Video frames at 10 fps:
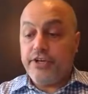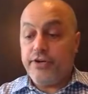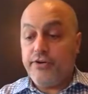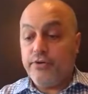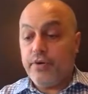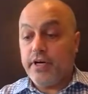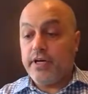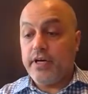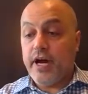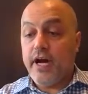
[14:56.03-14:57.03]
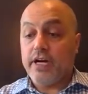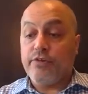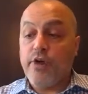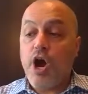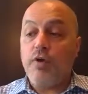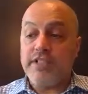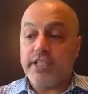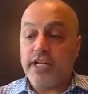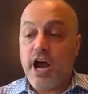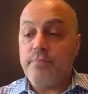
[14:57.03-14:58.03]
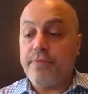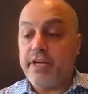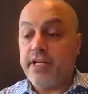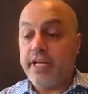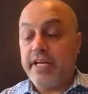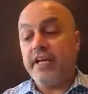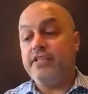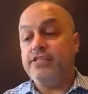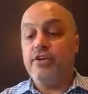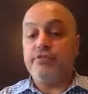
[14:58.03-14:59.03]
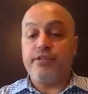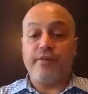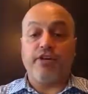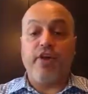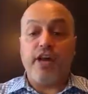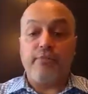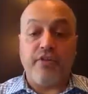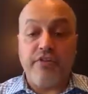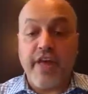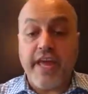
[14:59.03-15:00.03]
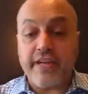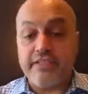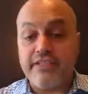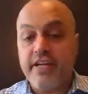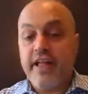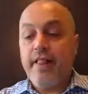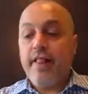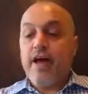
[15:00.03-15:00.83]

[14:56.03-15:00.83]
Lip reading: to grow as a company and do some incredible things,